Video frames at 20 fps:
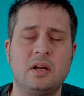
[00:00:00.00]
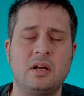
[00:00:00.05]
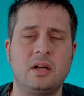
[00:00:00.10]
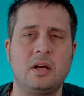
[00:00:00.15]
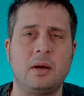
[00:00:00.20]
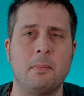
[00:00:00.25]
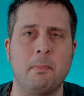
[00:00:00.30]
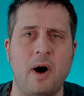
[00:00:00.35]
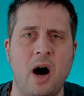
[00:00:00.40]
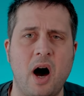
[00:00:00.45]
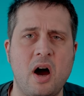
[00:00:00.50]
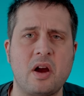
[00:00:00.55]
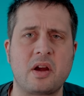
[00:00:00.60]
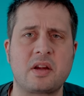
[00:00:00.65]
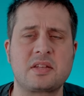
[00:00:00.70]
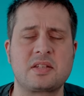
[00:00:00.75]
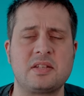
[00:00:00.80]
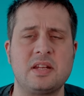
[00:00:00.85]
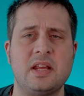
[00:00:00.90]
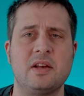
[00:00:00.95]
Mark
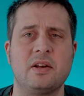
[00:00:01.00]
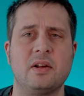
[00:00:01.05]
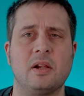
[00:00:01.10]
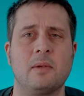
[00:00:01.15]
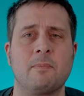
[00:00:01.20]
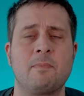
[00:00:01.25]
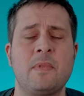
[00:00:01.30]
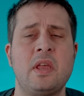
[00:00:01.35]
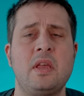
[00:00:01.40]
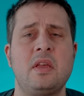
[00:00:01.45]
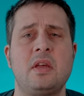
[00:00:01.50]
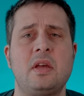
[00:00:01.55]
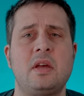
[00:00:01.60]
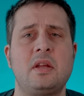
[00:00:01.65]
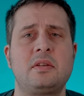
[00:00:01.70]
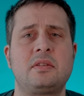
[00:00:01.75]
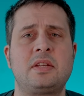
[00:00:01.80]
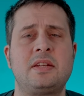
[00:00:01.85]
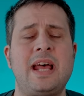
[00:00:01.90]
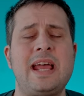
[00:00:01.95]
Steele.
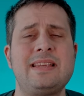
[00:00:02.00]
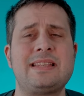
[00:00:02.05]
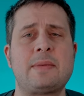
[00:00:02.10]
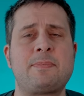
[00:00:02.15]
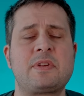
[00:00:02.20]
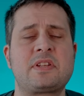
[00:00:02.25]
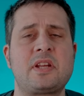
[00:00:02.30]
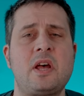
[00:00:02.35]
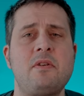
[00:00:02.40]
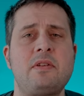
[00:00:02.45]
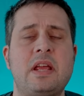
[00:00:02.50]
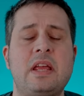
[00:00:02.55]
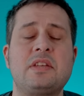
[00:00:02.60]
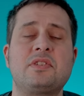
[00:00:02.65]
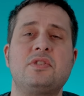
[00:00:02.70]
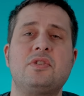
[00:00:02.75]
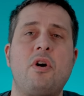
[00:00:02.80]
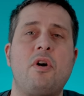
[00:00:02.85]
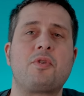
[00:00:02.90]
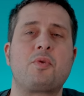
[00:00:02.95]
Today's episode is
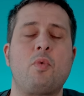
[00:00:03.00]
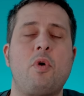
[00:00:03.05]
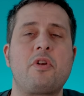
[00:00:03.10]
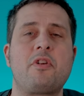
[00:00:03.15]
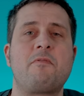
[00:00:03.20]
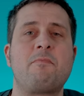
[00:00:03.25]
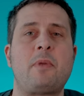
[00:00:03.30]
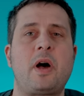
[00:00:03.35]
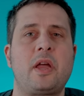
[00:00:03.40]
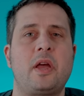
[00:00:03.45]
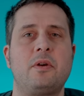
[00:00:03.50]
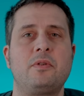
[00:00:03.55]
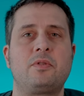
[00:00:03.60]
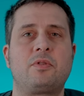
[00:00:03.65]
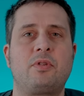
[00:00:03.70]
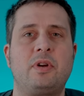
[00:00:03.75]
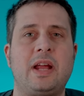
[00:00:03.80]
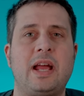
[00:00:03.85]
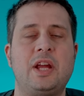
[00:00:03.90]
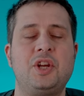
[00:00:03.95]
not one of my own
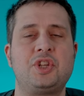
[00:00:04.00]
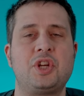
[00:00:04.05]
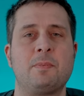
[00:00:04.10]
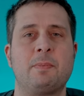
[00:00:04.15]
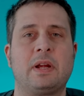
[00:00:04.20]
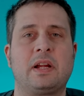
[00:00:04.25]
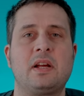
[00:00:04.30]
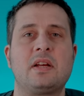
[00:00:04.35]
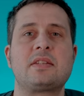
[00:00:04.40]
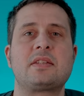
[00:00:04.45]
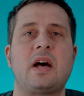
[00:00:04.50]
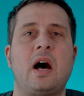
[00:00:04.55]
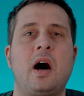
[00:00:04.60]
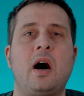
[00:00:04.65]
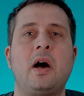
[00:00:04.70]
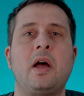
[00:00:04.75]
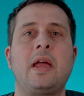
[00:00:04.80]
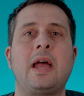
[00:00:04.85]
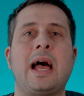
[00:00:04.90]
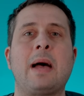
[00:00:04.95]
creation because
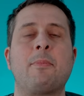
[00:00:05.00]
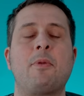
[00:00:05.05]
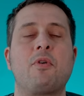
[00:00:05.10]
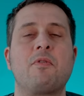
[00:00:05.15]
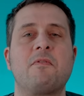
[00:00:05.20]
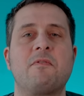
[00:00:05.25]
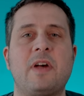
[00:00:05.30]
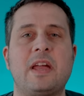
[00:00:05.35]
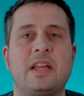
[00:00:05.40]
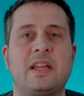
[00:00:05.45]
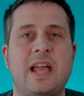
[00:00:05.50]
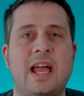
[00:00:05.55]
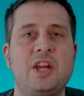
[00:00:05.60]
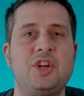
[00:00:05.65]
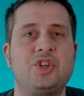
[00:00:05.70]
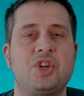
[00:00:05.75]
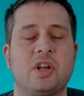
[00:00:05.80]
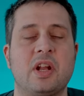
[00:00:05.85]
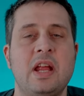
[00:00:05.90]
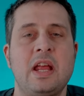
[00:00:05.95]
I am on
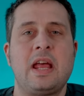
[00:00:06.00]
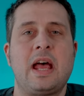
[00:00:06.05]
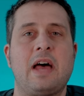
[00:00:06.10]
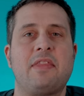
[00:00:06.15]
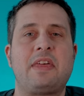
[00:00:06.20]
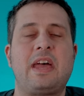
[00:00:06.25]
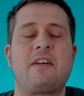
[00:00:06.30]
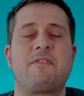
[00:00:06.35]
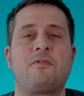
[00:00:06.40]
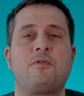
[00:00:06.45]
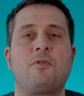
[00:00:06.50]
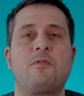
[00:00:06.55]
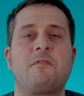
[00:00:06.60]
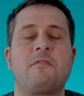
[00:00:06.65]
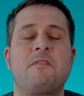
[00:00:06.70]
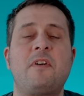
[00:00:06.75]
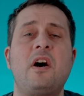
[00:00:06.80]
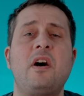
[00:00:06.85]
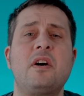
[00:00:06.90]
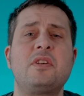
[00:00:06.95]
vacation and therefore
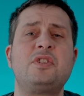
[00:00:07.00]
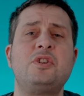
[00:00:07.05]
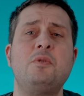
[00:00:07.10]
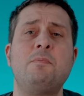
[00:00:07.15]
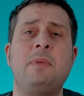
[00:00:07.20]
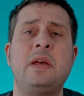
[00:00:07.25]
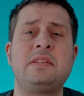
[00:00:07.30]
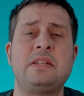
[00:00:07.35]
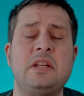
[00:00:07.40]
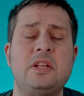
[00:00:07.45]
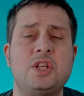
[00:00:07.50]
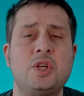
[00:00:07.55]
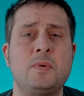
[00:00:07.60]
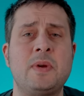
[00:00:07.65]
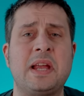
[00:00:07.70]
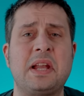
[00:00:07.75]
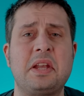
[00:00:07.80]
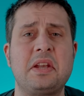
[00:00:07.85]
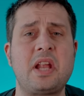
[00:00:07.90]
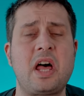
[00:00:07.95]
far too busy
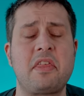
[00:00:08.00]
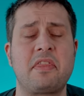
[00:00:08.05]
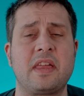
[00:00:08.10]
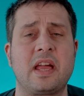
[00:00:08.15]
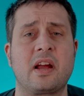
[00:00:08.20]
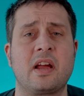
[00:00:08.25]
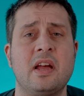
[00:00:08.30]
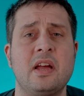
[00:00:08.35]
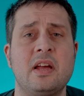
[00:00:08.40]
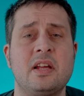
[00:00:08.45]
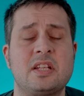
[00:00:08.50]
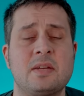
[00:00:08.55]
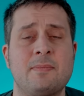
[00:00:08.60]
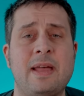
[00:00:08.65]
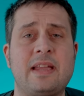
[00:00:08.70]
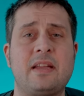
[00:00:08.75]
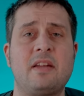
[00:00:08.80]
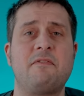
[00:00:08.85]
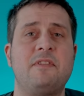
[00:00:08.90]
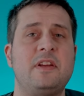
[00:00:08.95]
doing nothing to
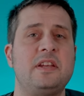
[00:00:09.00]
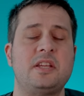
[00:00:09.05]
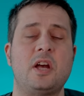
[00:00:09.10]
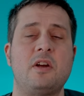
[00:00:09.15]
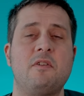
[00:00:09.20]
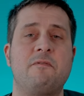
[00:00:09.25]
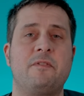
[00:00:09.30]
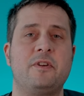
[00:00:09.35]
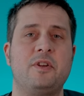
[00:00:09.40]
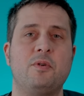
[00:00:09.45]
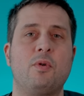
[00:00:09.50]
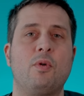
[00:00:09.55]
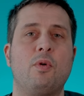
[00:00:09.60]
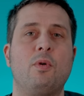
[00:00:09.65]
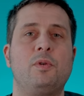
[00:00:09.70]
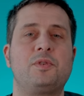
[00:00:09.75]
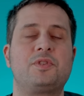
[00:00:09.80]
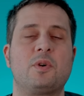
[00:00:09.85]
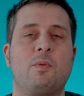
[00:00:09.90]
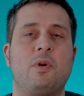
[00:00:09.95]
make a video for you
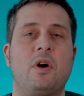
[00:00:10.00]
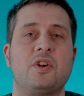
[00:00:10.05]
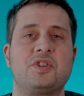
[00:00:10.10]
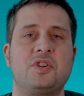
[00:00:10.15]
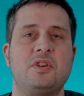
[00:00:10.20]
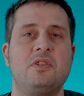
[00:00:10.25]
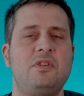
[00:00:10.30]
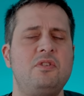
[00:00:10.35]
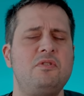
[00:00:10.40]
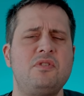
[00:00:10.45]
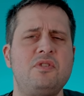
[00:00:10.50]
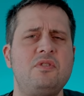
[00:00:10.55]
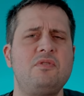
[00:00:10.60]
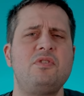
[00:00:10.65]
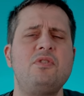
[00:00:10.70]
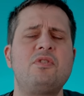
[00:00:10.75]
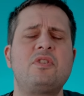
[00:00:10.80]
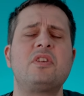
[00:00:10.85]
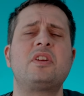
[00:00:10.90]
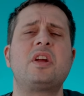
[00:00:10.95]
all to watch. You, you,
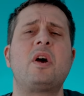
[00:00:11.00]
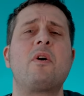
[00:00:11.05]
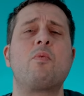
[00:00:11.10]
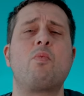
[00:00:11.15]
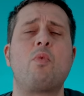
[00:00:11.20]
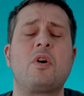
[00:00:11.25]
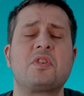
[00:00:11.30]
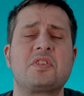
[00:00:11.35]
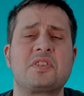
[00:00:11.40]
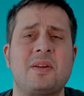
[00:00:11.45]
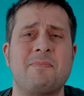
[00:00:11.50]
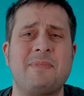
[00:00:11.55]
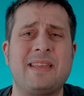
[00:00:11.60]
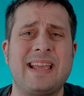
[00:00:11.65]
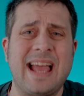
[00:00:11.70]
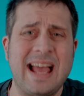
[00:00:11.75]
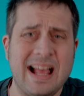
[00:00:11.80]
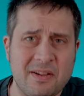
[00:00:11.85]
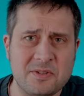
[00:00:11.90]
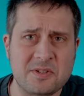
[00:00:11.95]
you can go and watch
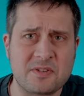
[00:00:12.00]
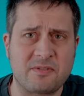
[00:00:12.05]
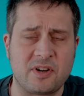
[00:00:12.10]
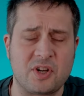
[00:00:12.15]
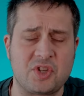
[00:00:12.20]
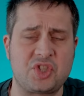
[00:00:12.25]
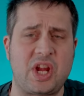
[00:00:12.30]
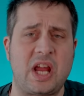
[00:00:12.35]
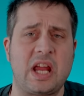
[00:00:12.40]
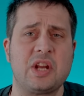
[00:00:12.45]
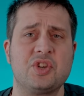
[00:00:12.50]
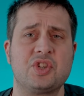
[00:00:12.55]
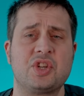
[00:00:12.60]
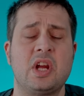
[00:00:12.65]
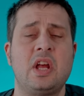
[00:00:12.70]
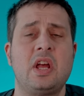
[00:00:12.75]
something else for a change.